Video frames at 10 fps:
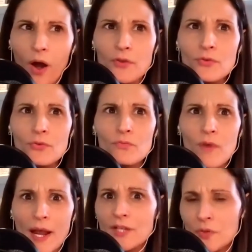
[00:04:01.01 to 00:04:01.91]
you
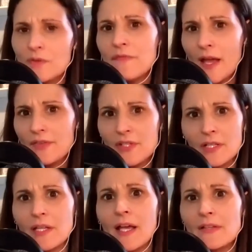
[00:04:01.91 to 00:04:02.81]
ready to invest in a
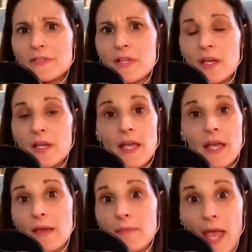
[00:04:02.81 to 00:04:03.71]
class
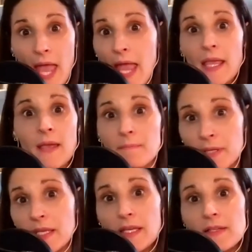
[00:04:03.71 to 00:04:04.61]
A,
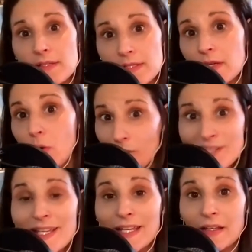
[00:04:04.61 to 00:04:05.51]
B, C, or
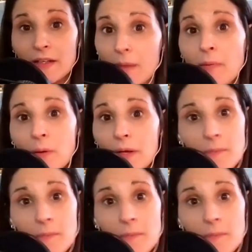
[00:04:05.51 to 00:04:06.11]
D neighborhood?